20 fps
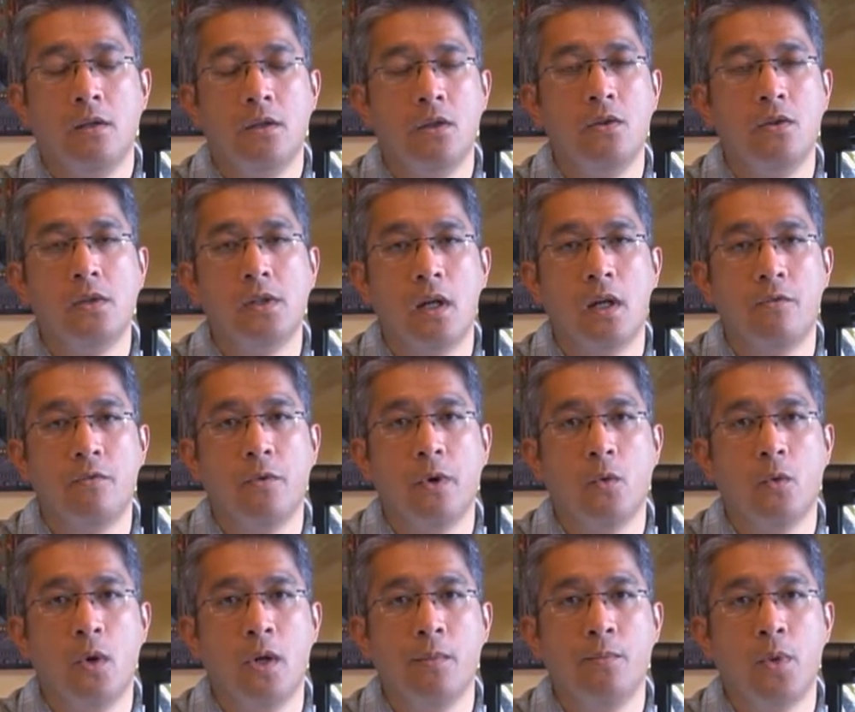new
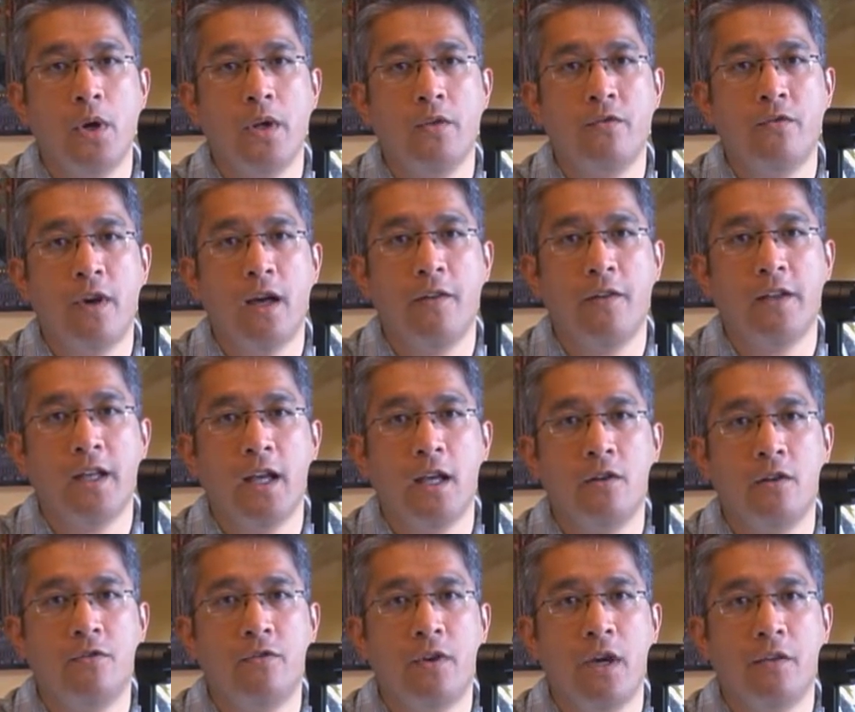software, 1.5
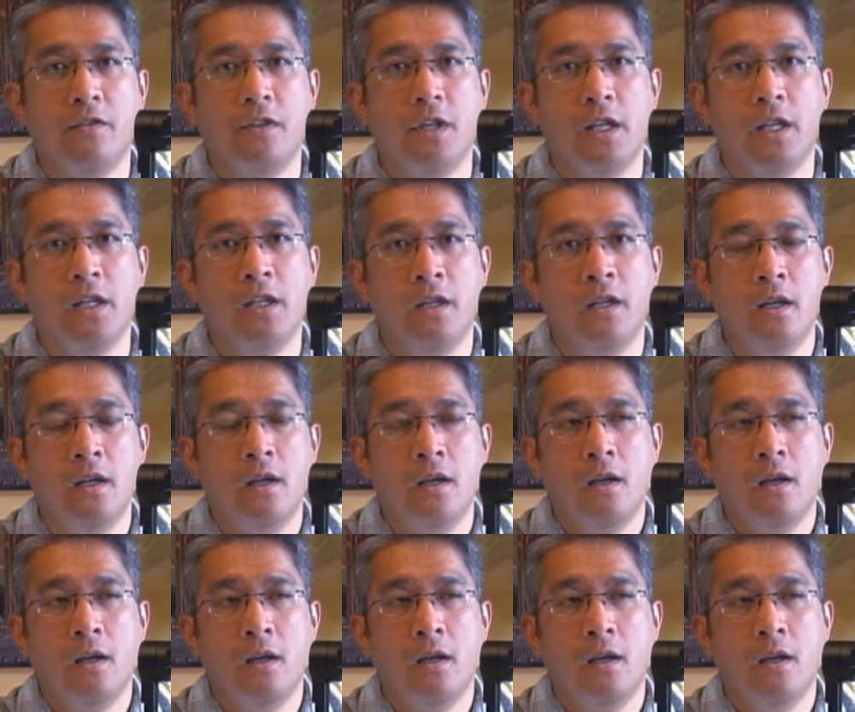Canon 5D.